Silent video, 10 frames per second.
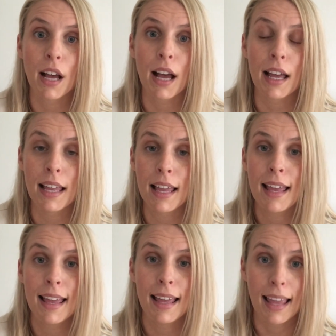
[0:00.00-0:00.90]
A
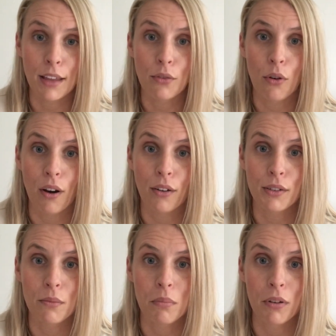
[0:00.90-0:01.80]
in your
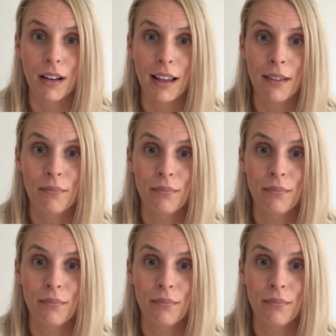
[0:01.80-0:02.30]
answer booklet.